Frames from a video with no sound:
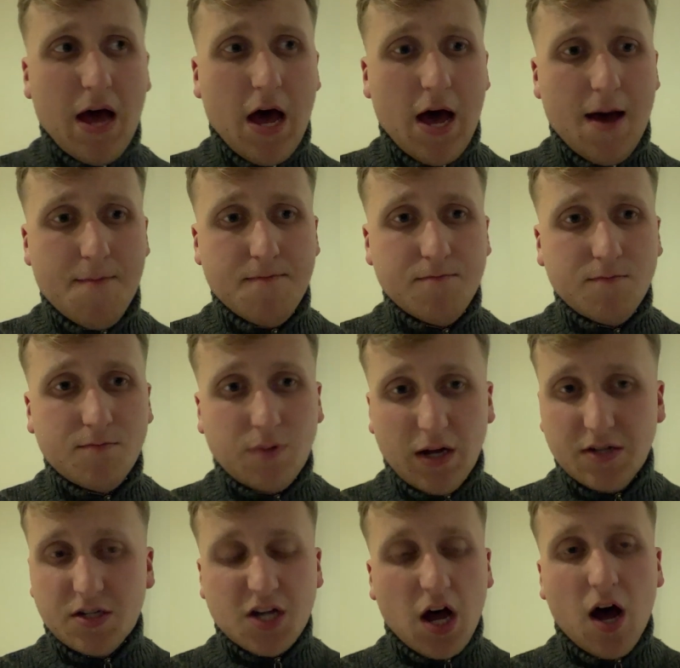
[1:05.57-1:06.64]

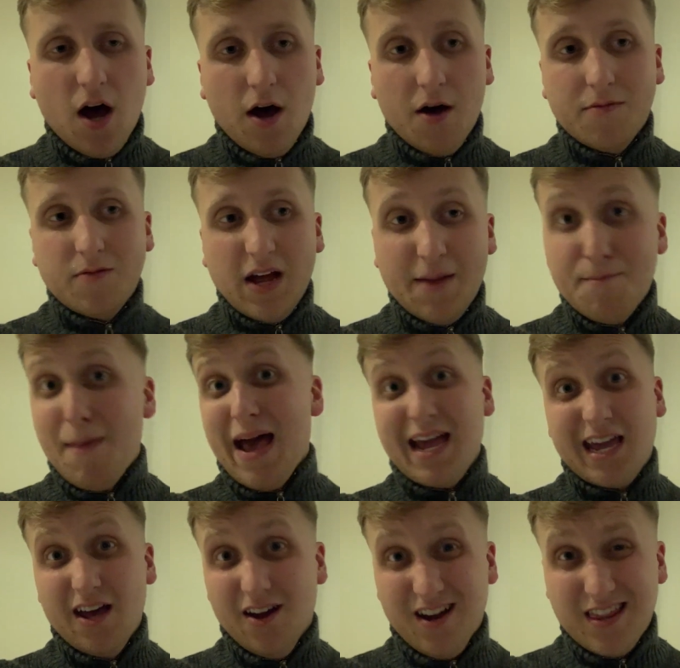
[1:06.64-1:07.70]
But Zaha and
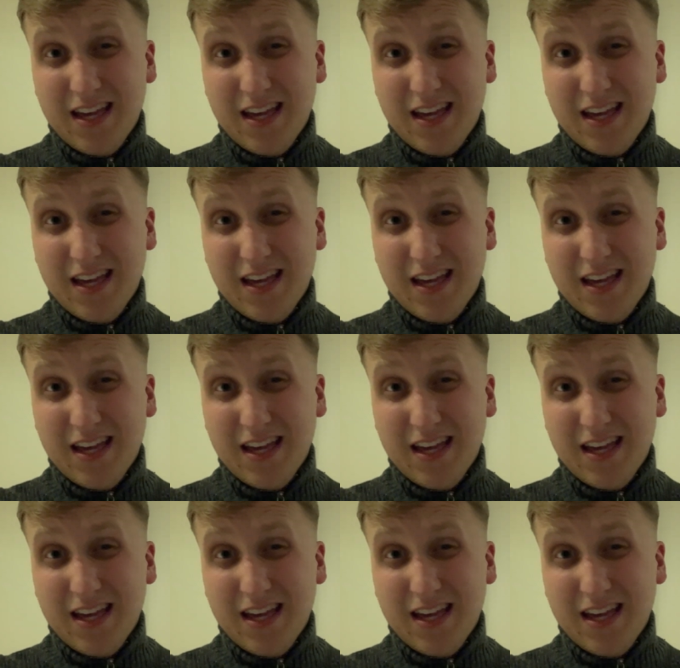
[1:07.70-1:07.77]
Maka,